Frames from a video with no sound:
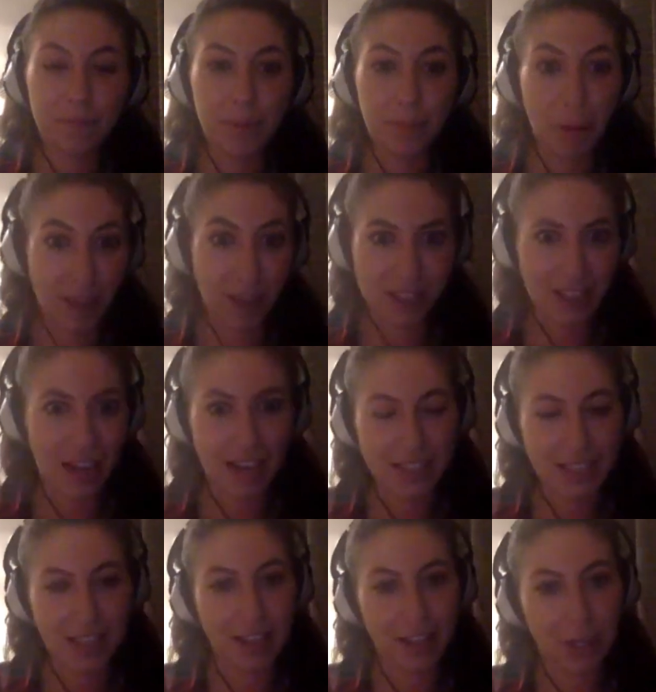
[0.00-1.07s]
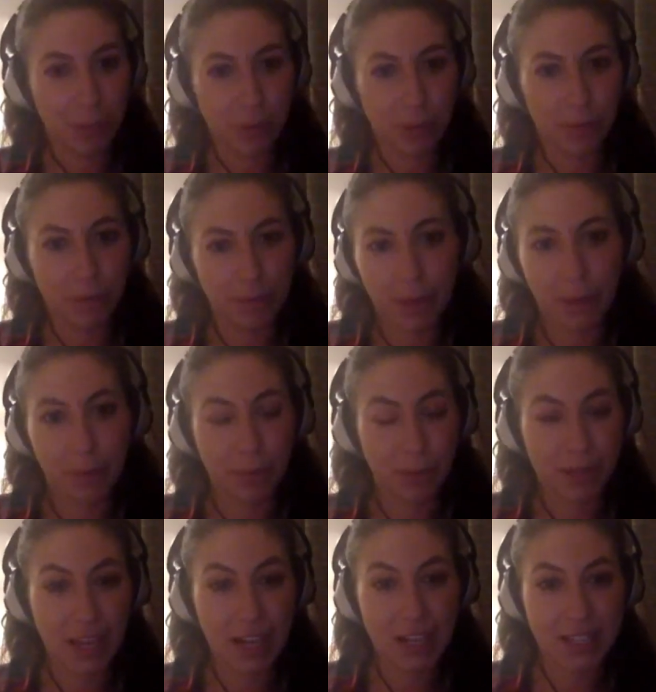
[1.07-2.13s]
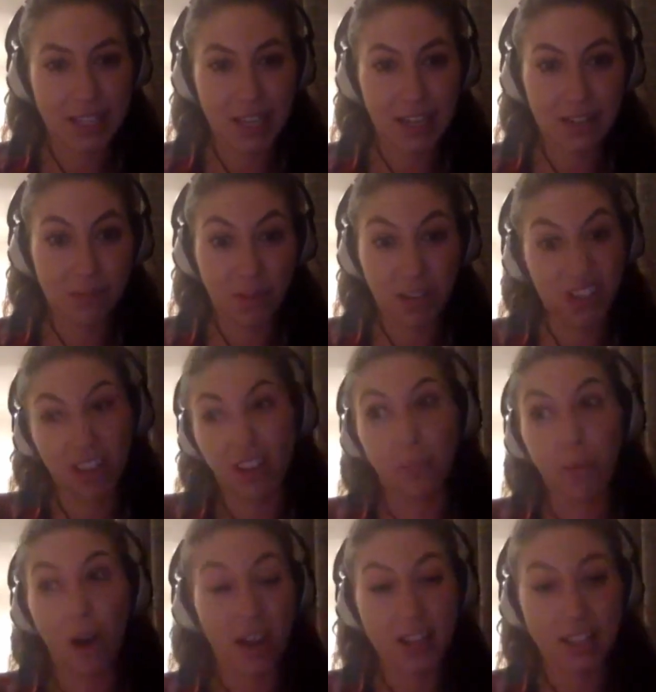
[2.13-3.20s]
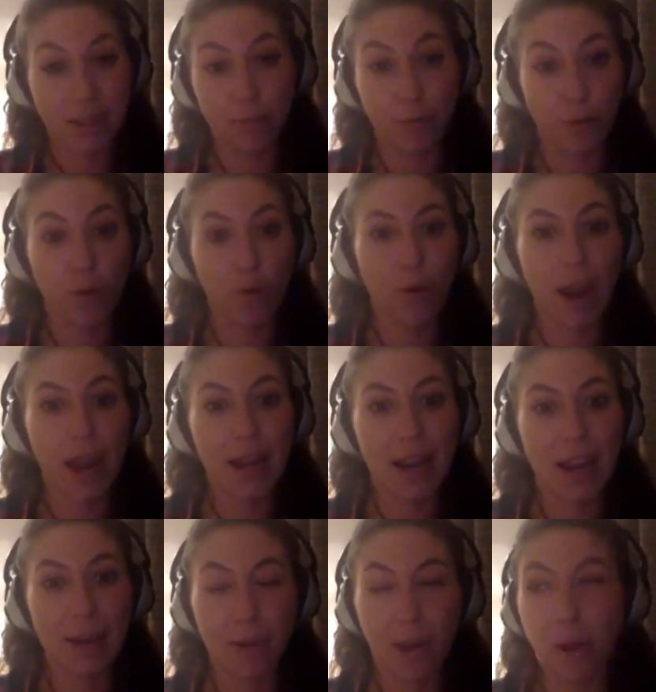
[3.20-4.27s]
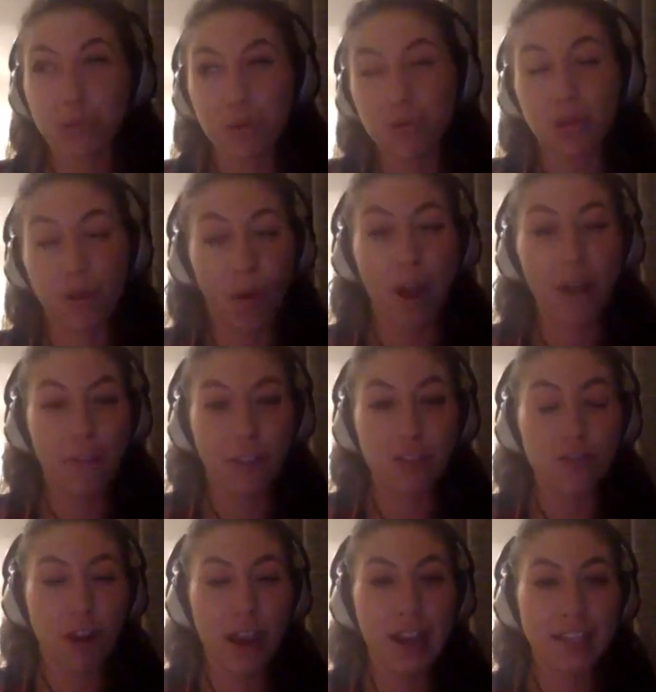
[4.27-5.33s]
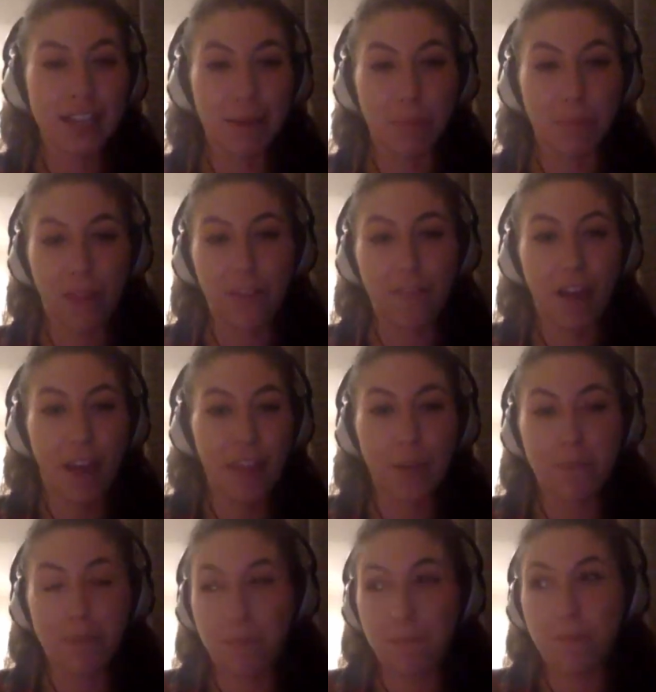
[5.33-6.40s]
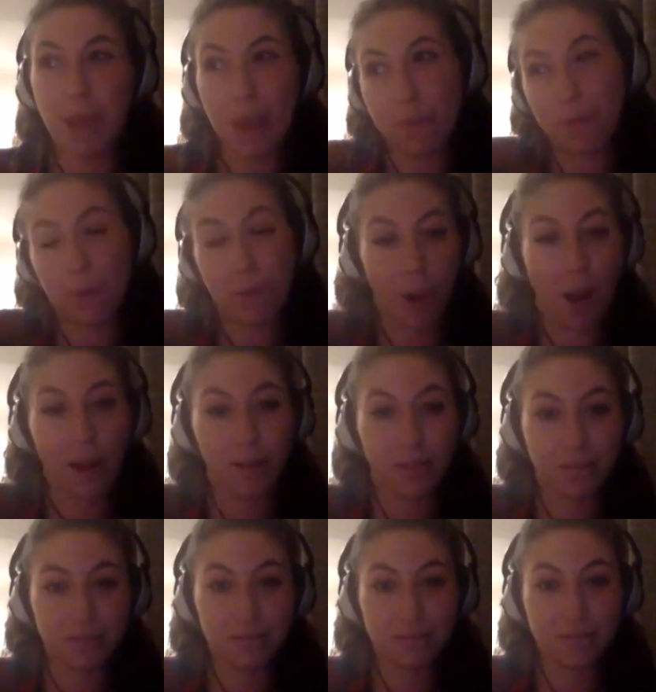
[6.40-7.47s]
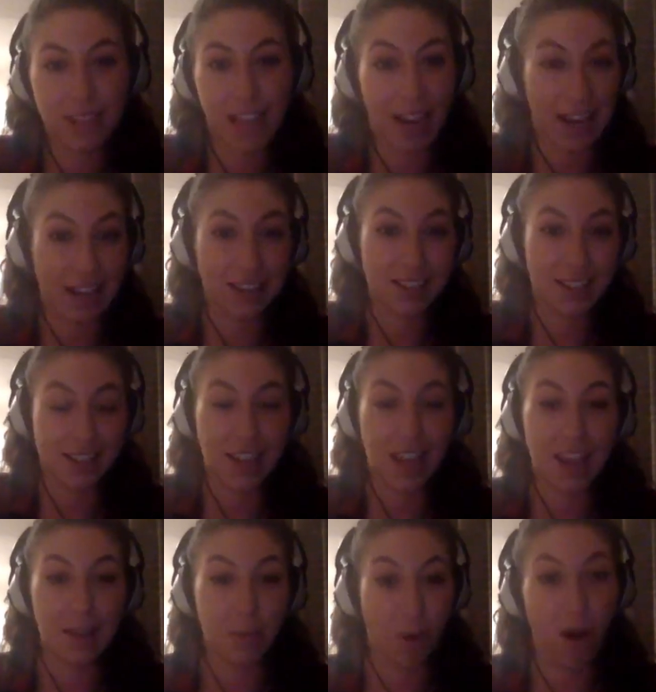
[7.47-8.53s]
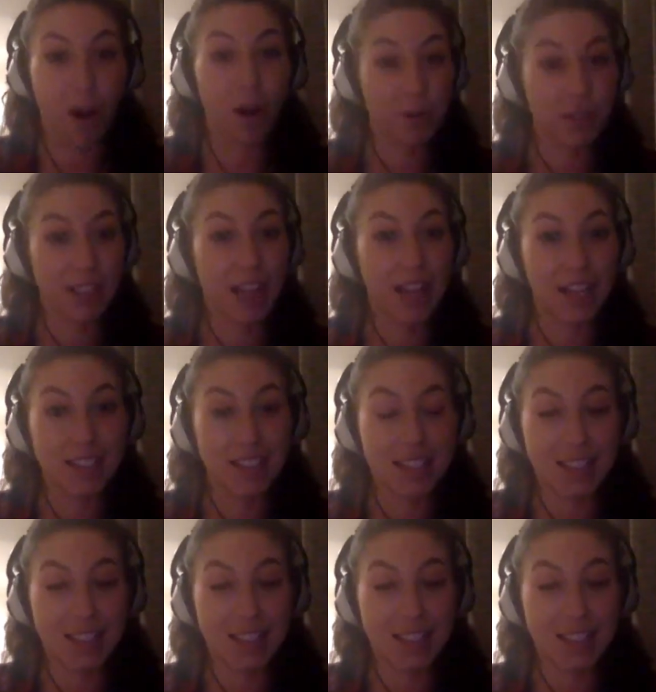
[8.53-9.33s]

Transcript: the personality that had been presented, which I admired him for greatly, but I was also quite frustrated by the fact that people weren't getting to see what I was getting to